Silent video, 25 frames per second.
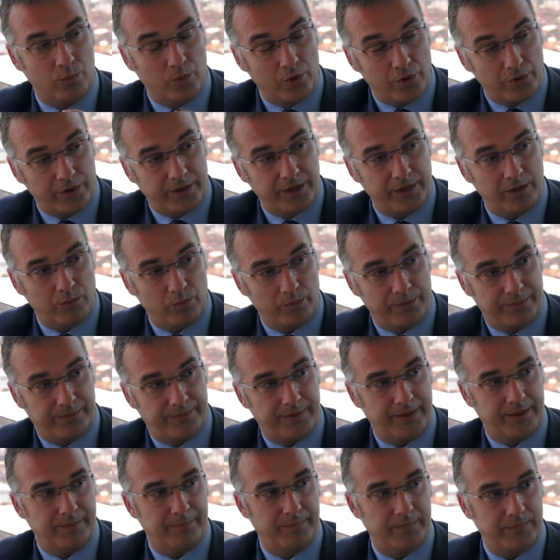working with
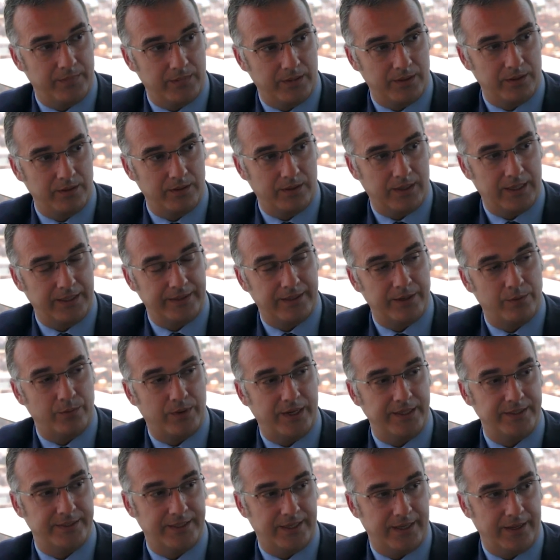them at the
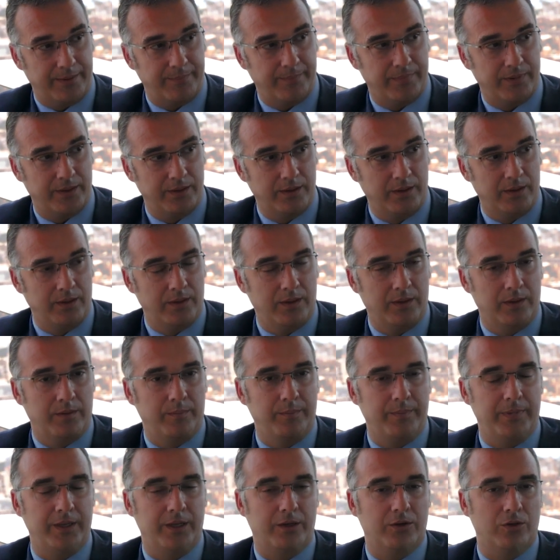right time.
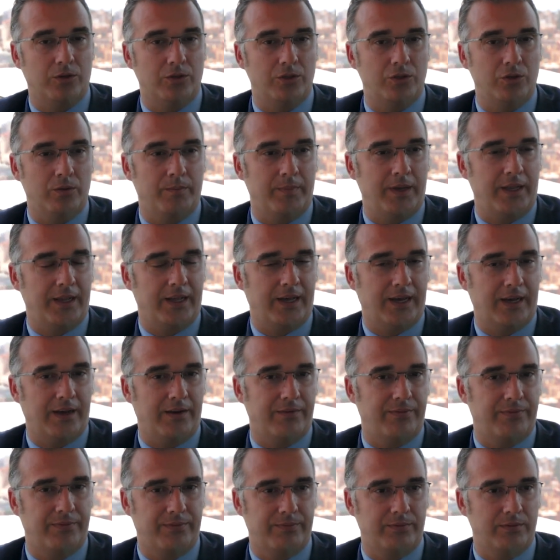Because you might
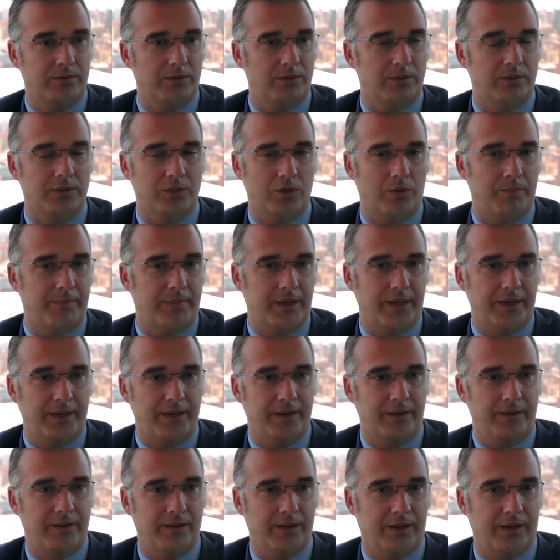have
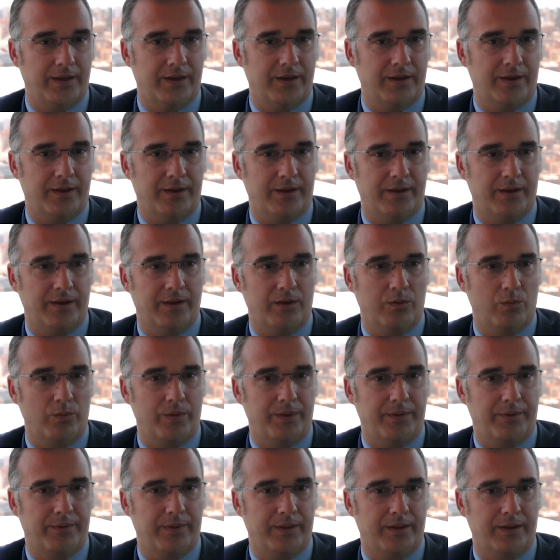somebody
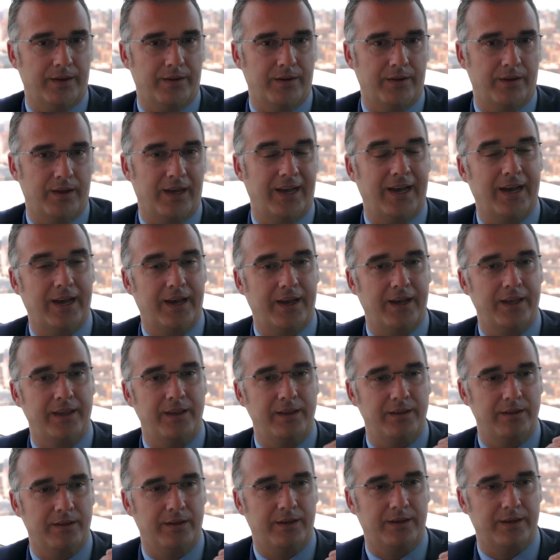with a
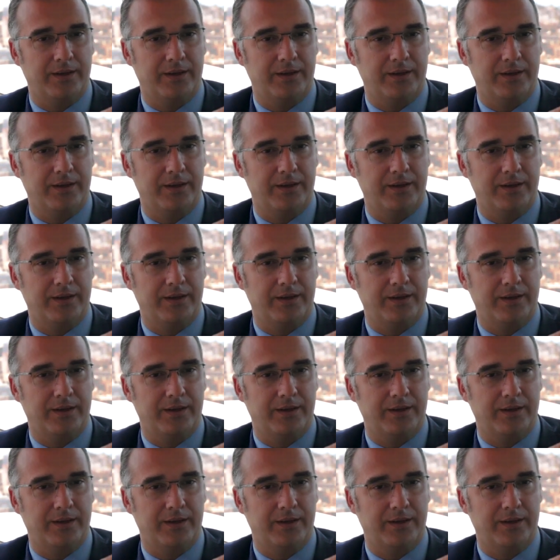high